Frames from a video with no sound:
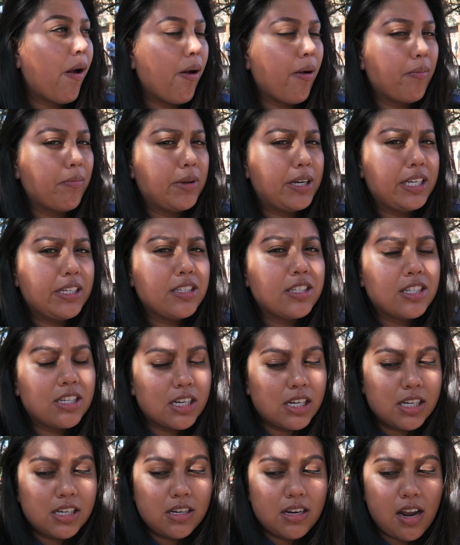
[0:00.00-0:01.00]
um, but it's
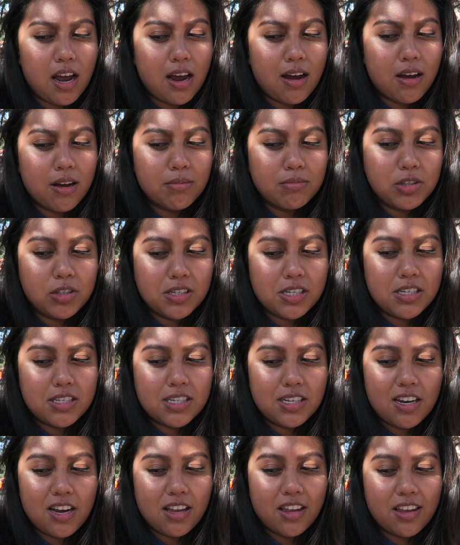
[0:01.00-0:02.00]
good um,
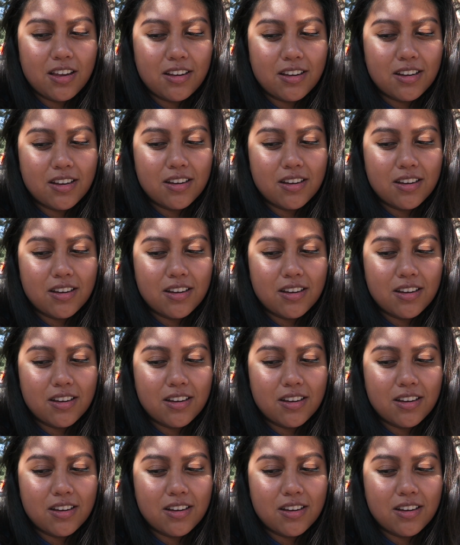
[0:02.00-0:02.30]
said that